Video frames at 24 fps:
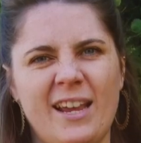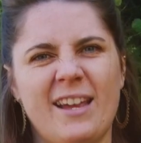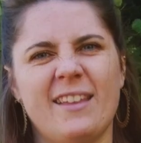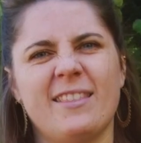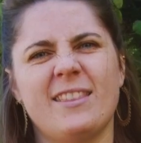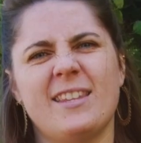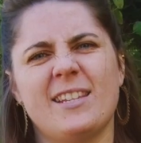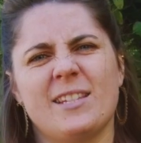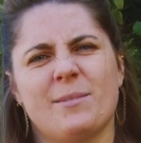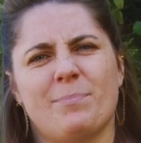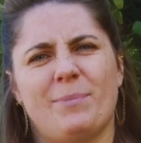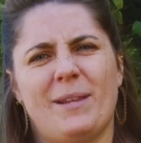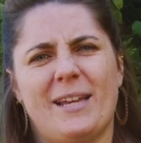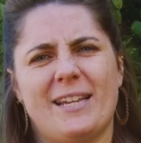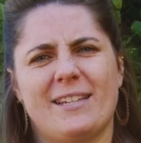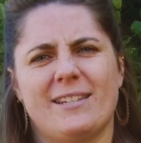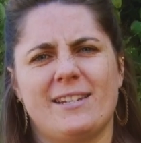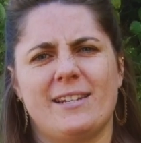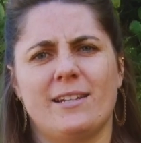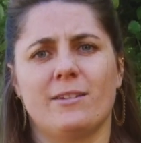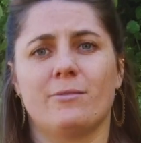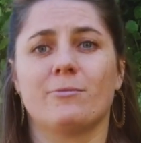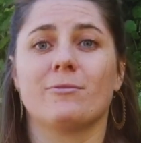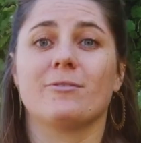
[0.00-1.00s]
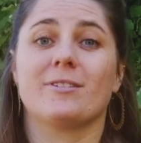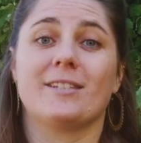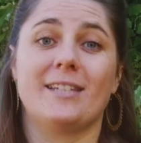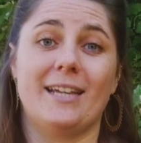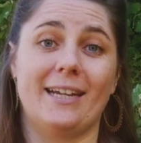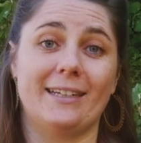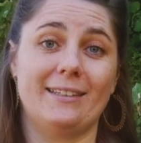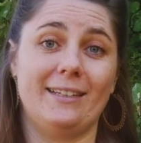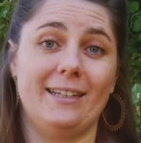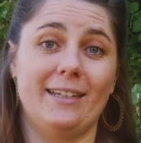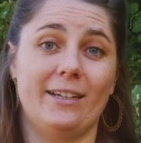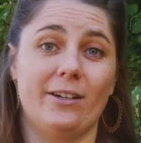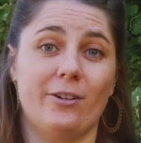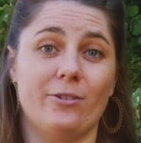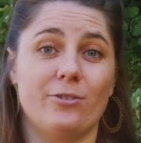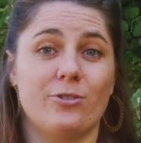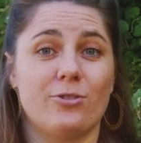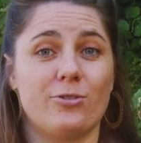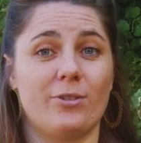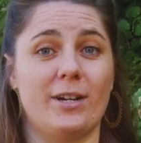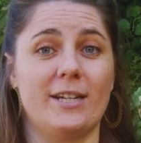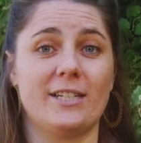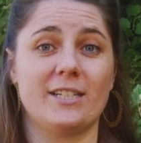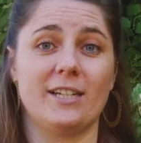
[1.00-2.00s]
This plastic will sadly go
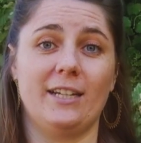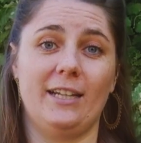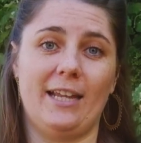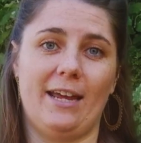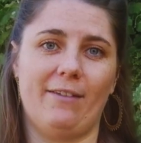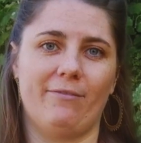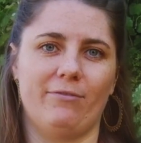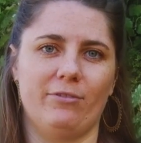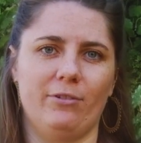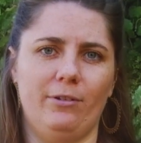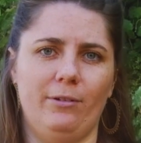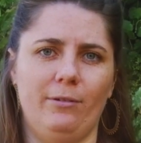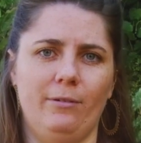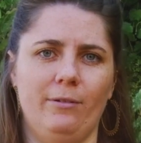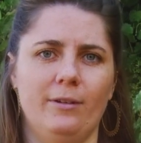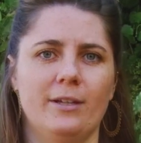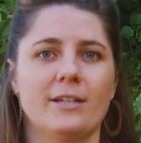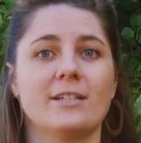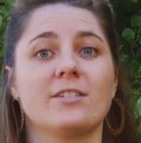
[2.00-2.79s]
straight to landfill,